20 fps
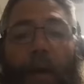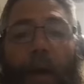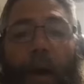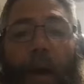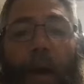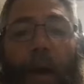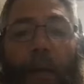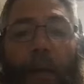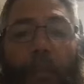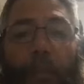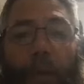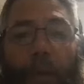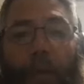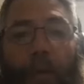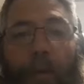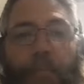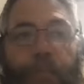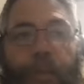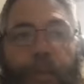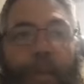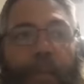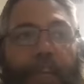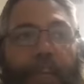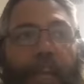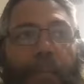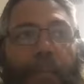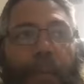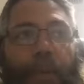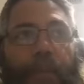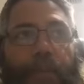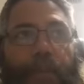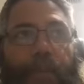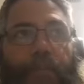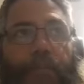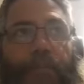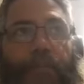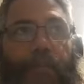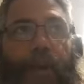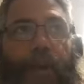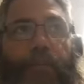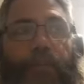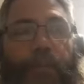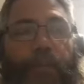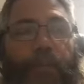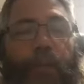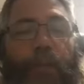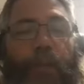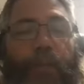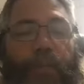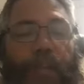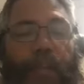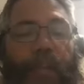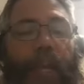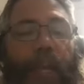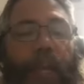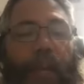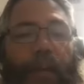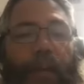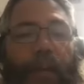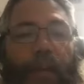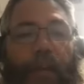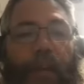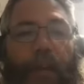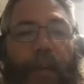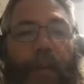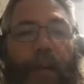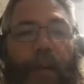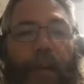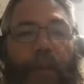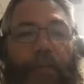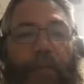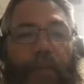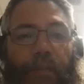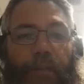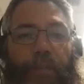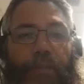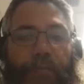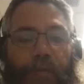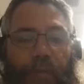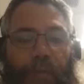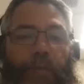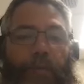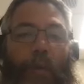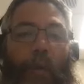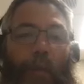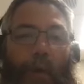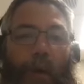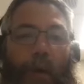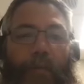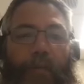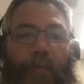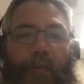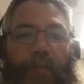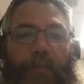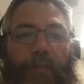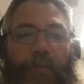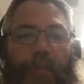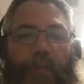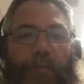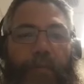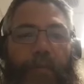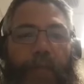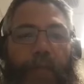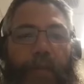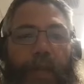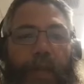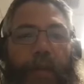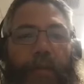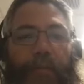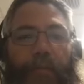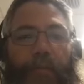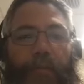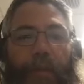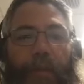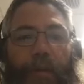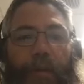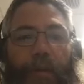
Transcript: but I'm going to try to keep it as fresh and new as I can for this go around for the class.